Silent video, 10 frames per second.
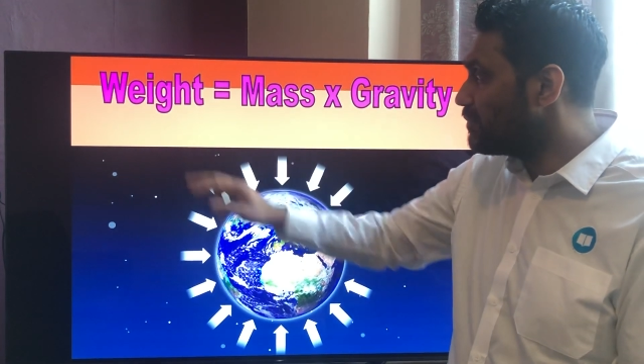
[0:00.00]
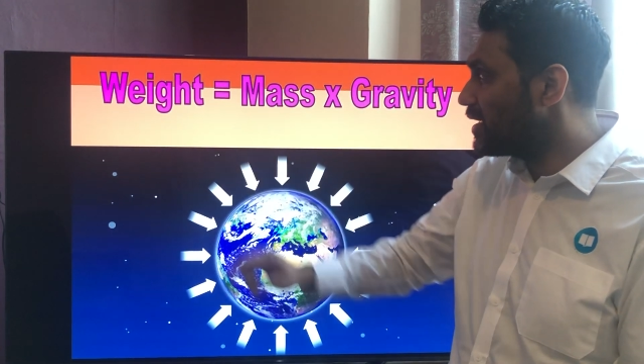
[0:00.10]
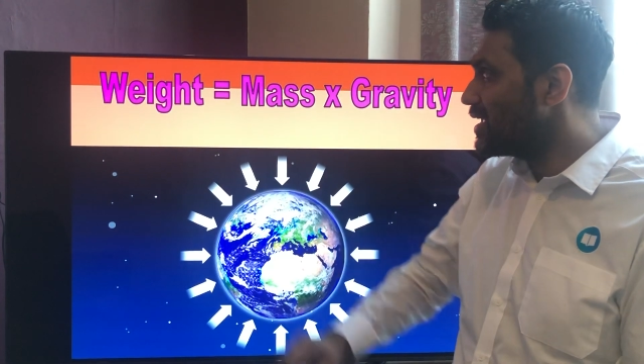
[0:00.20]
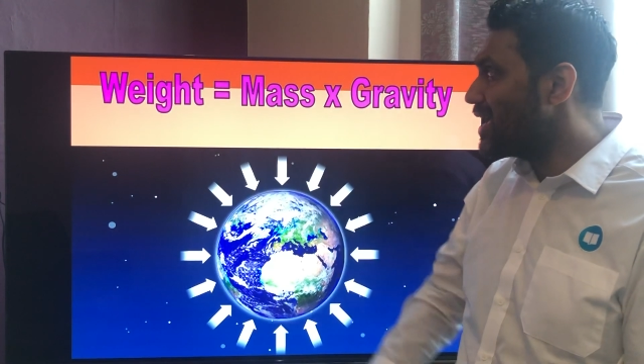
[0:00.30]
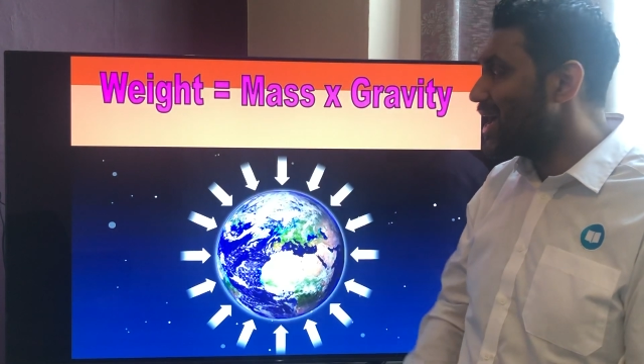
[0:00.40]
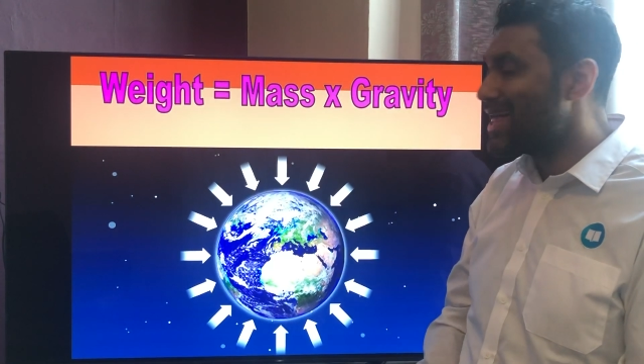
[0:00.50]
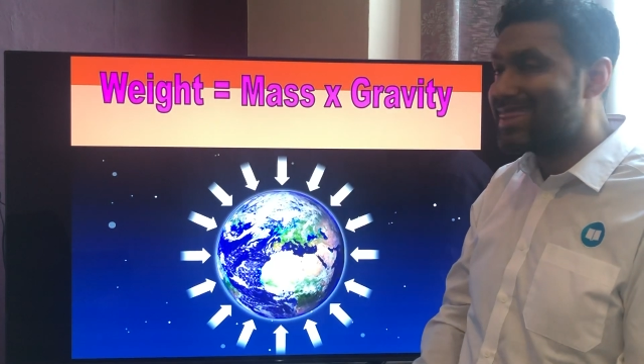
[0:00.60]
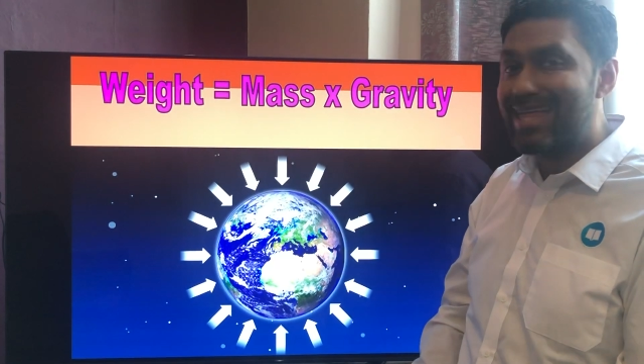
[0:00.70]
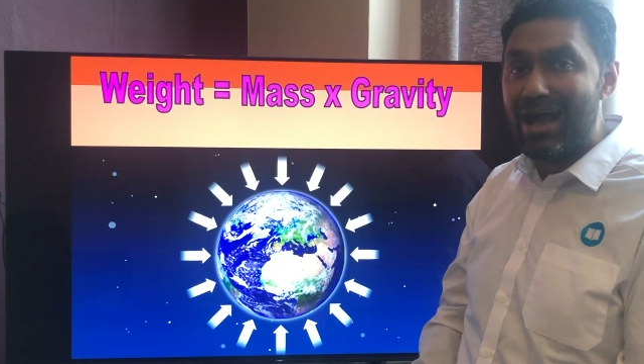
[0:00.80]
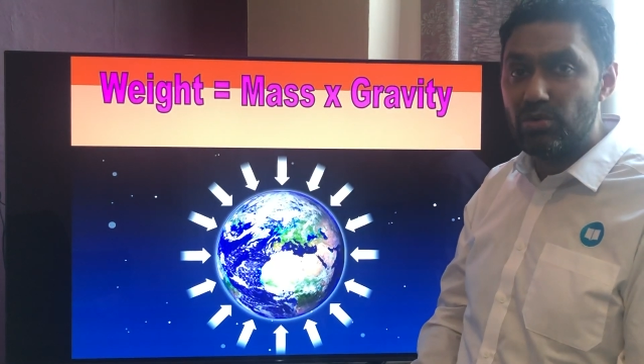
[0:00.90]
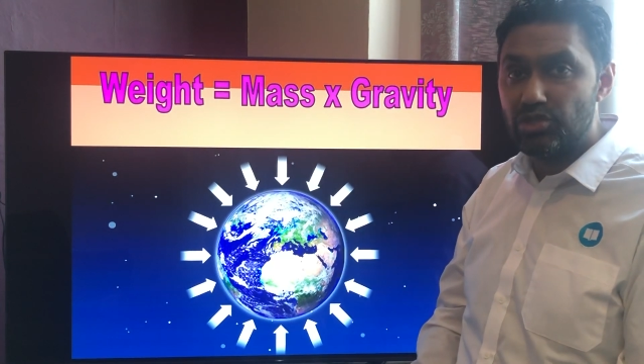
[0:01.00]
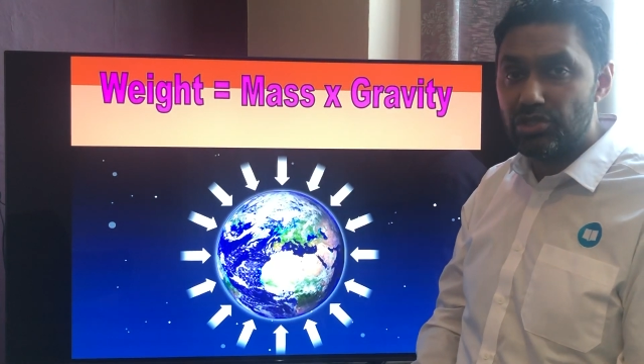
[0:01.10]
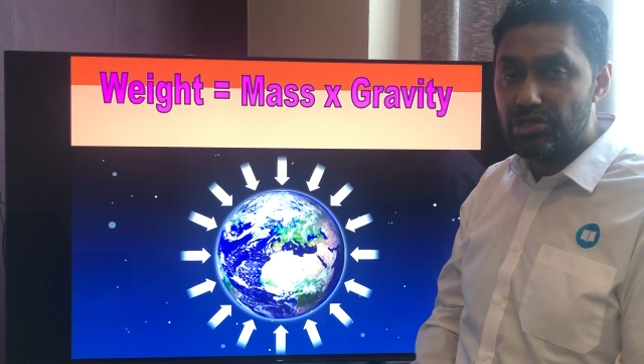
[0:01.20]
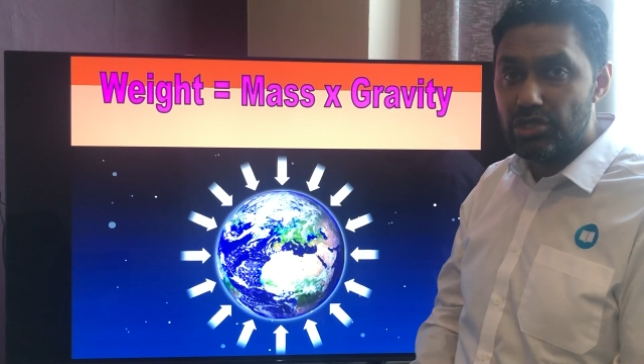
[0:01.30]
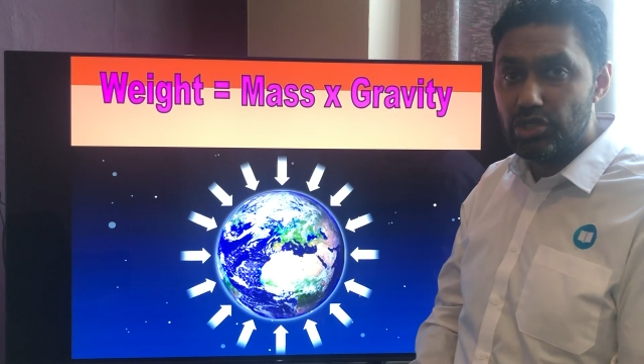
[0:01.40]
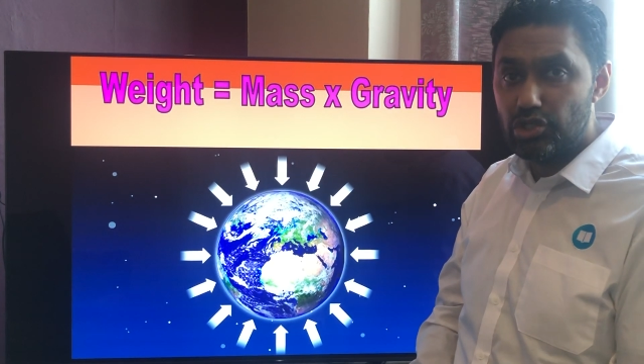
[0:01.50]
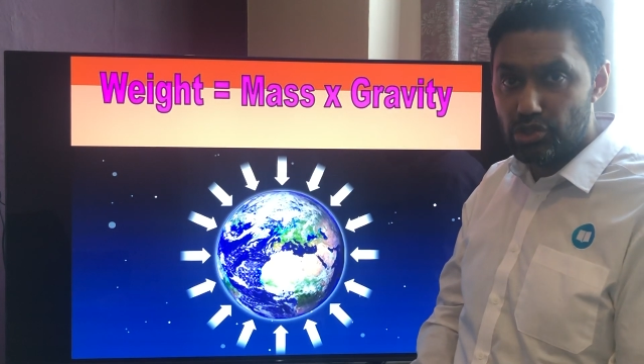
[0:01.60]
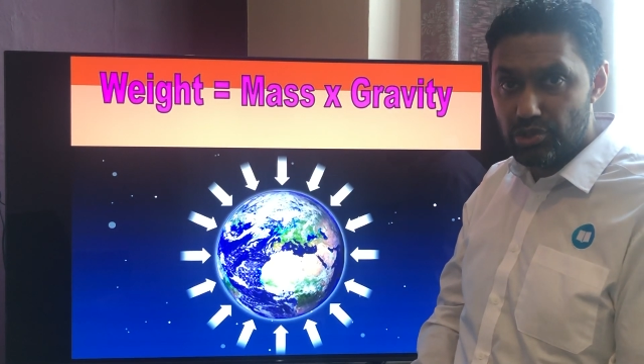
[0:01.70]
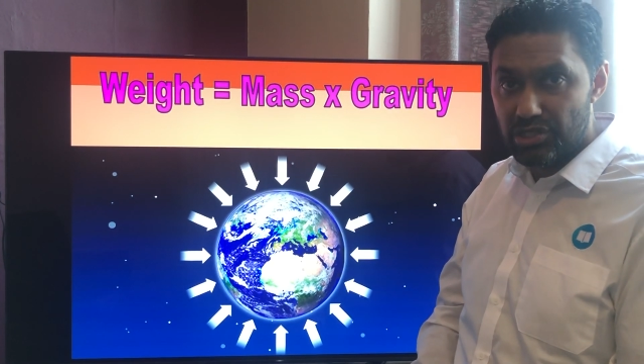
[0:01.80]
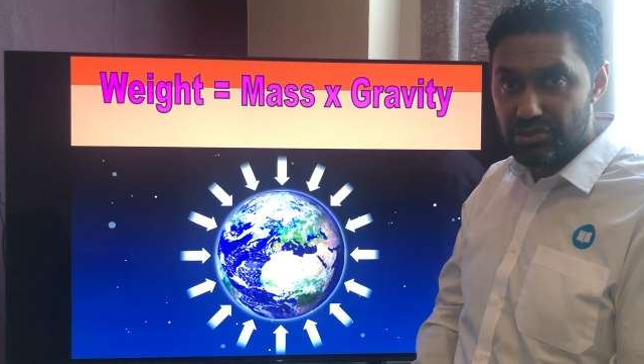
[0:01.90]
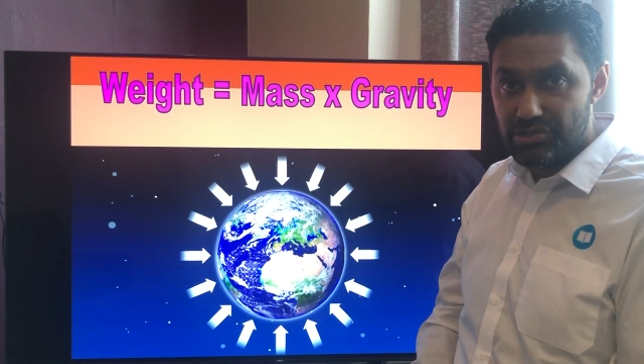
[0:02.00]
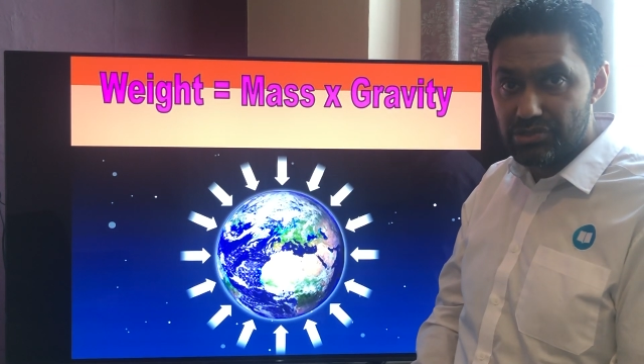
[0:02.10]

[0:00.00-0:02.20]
me 1,000 newtons.